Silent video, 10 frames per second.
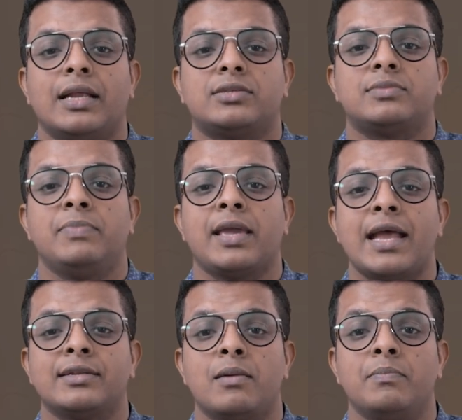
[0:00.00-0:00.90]
it
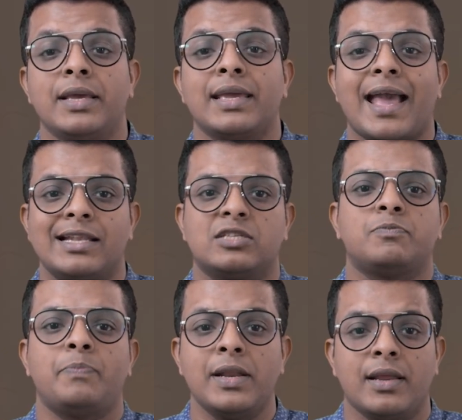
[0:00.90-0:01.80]
began tumbling and
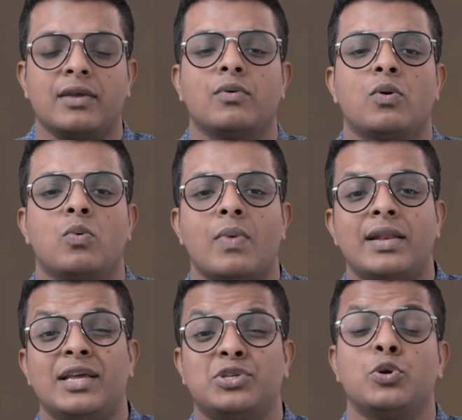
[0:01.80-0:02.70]
spinning
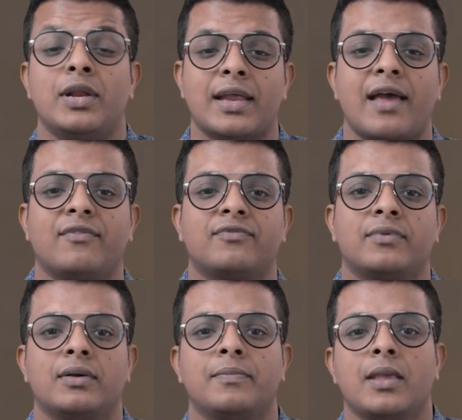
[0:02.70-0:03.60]
when it shouldn't have.
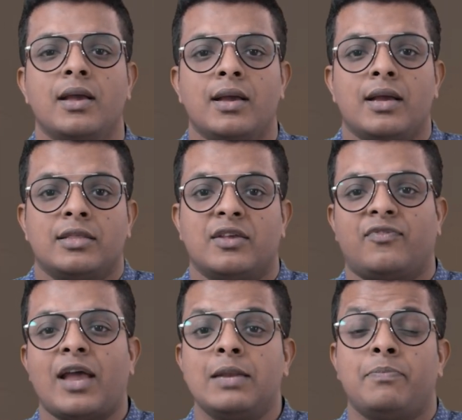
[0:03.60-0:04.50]
The
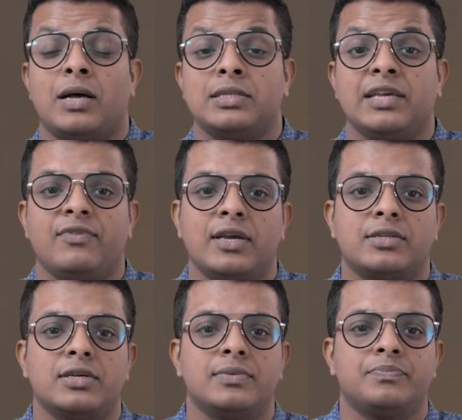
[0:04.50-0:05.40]
flight path
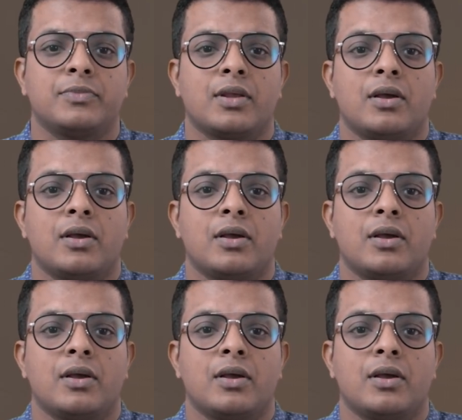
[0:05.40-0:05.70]
deviated,